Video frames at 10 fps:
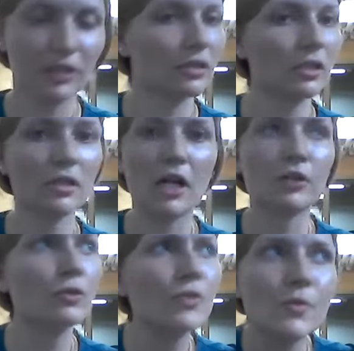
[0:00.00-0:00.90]
our
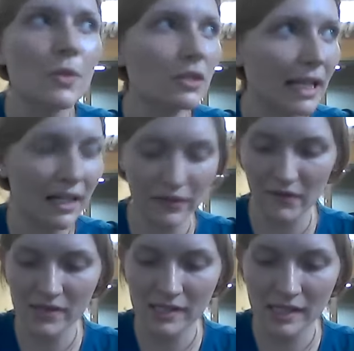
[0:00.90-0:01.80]
usual length
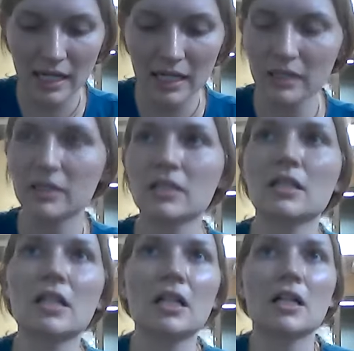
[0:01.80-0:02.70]
of stay,
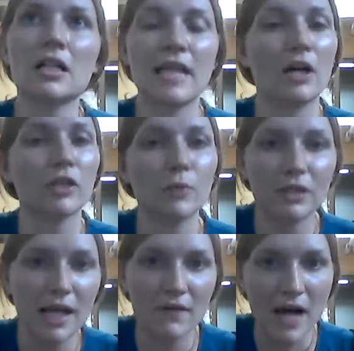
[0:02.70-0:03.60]
now you
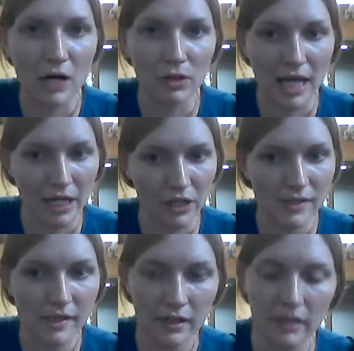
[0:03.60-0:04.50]
will have
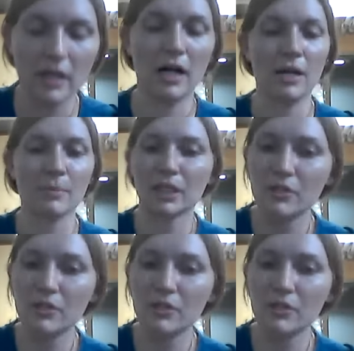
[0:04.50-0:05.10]
outliers, but our